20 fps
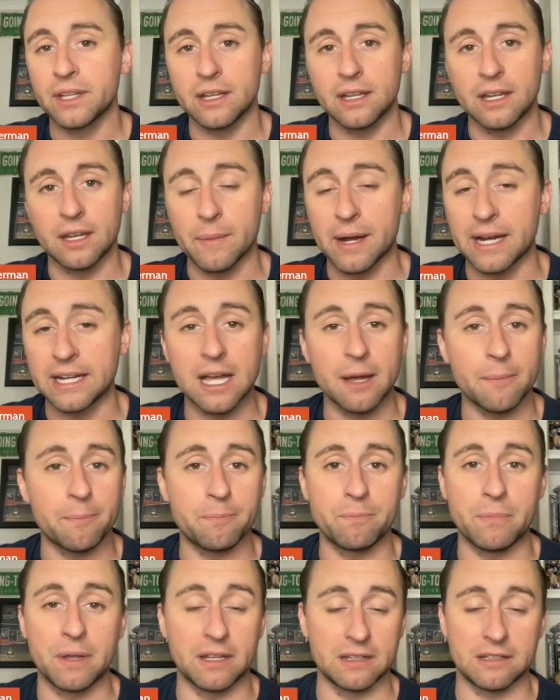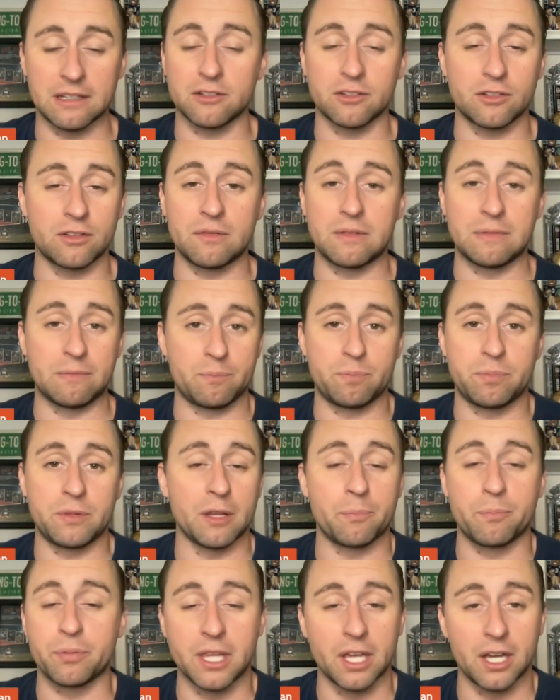it might not be,
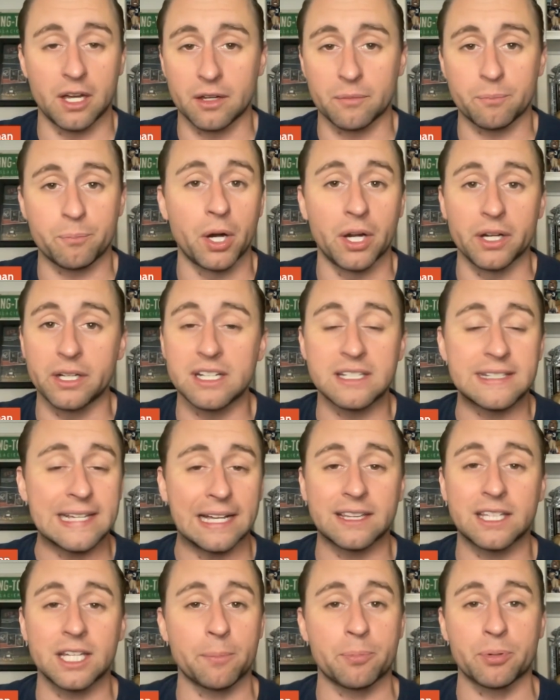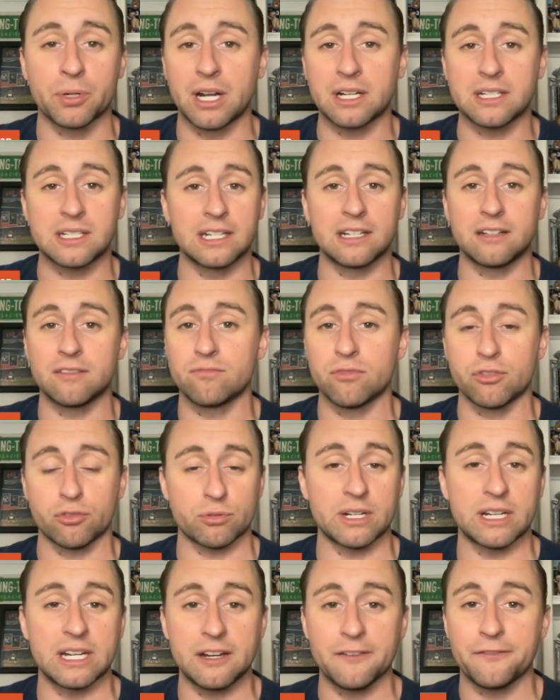the pundits out there predicting
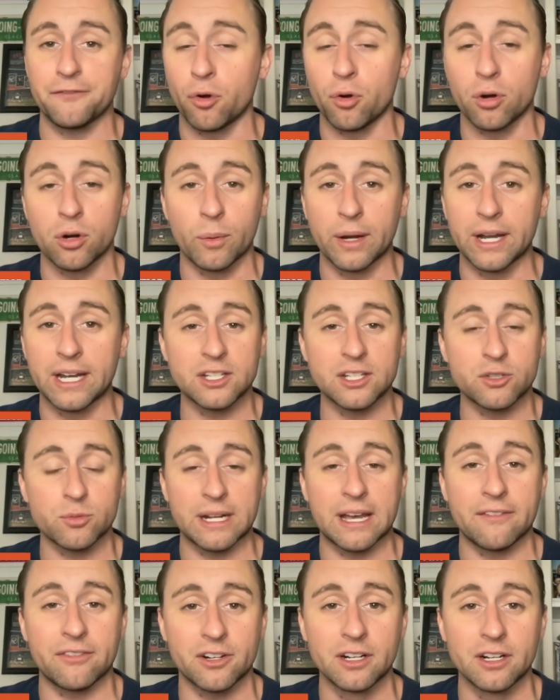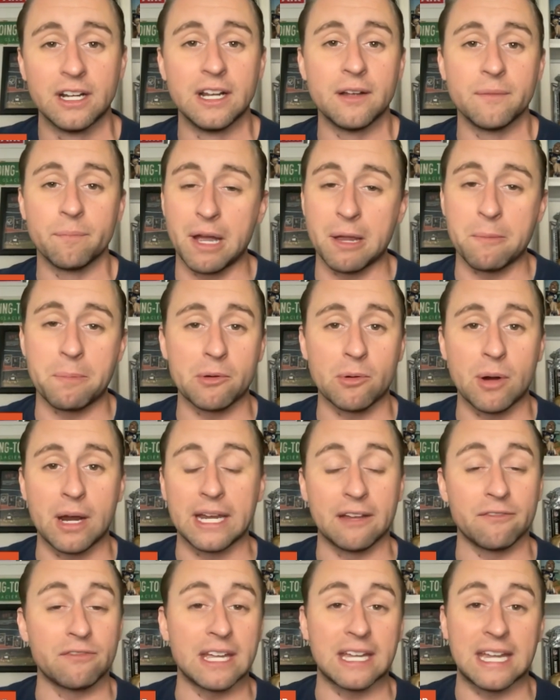3-4 wins, whatever, might be
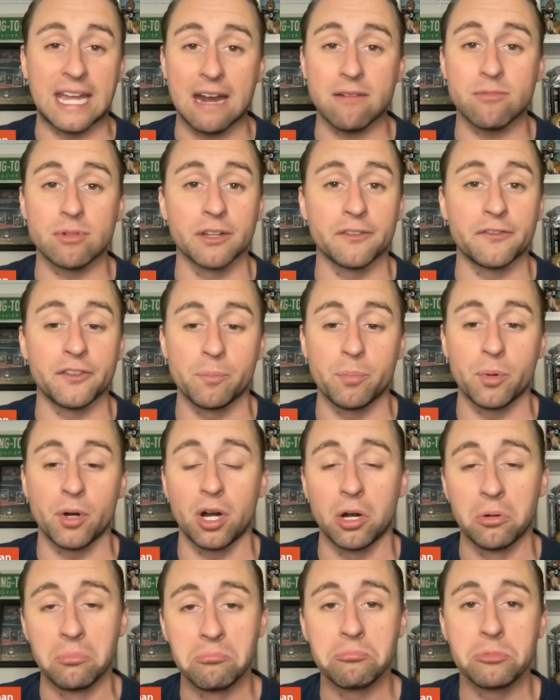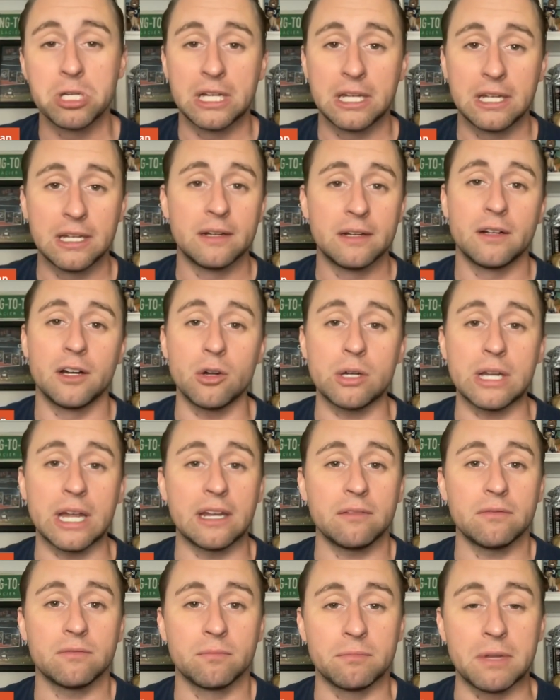right. If they can run the football,
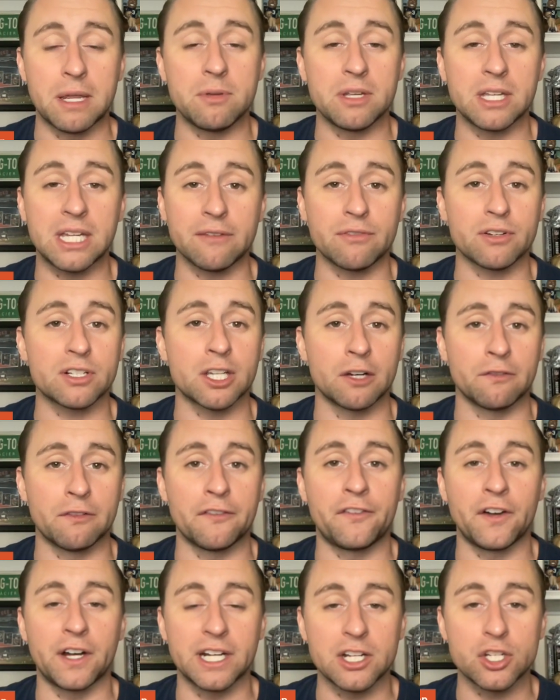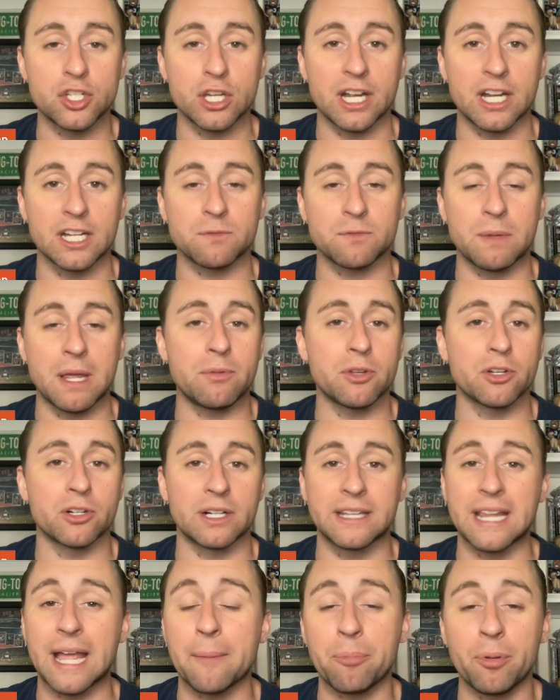okay, maybe you give yourself a fighting chance. Maybe you're
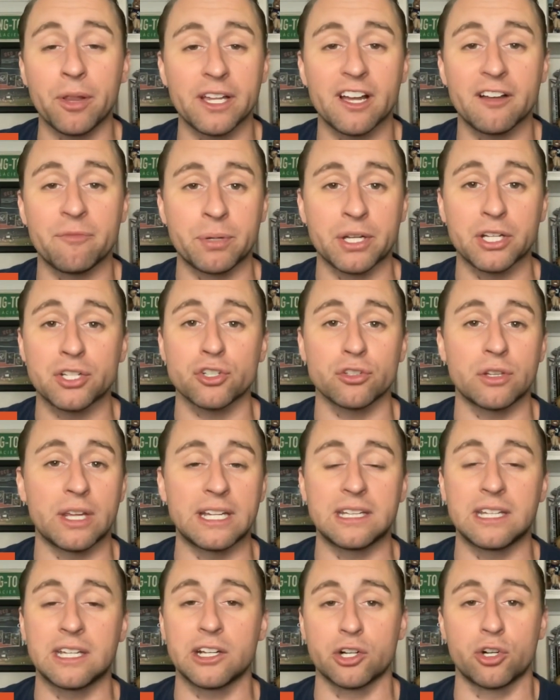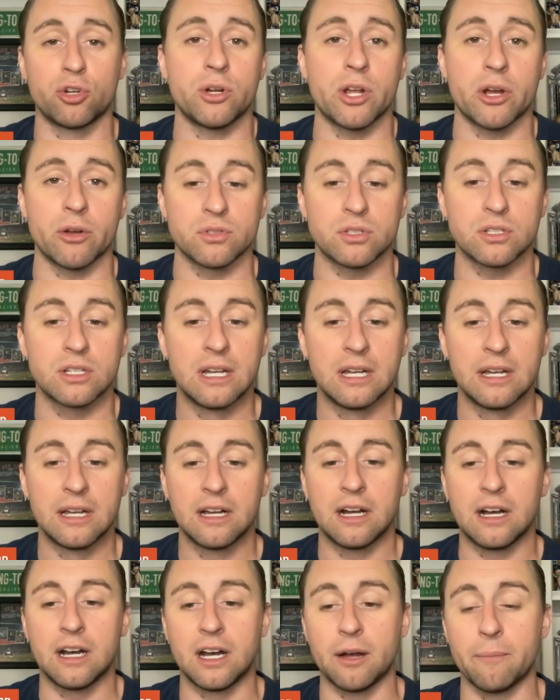in that playoff picture late in the year. Who knows?
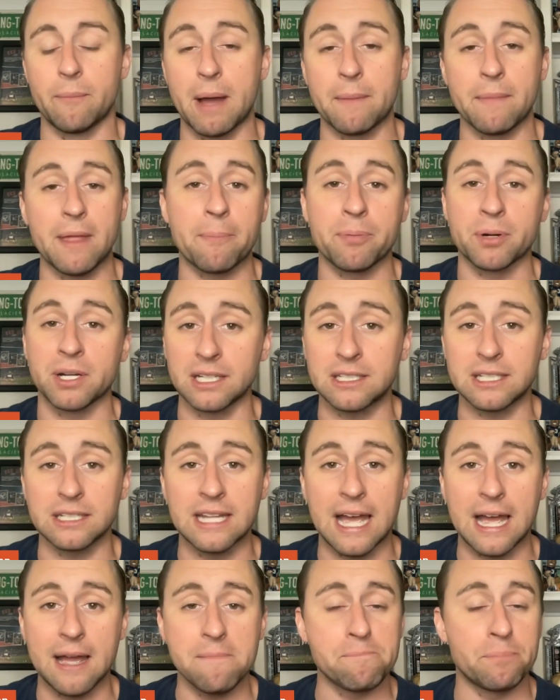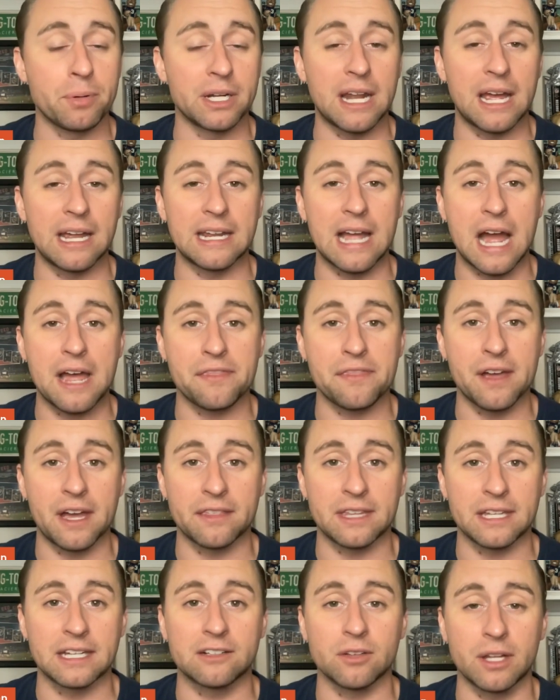I'm not predicting that, but I
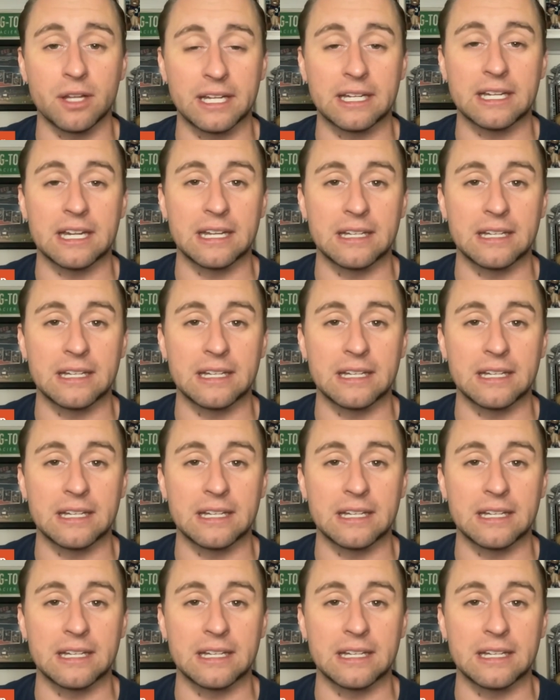think like